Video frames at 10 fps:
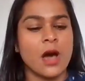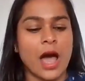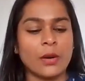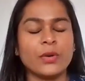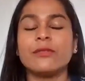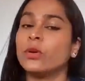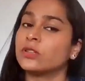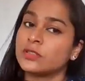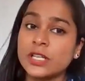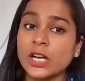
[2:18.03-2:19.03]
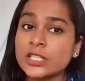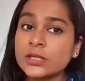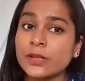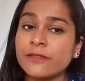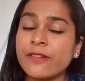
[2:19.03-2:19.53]
And we have also touched
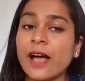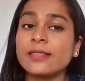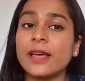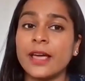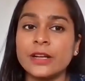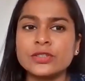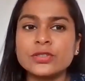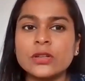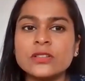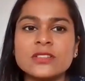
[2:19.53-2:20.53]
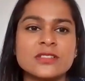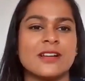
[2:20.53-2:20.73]
upon the fact that introns,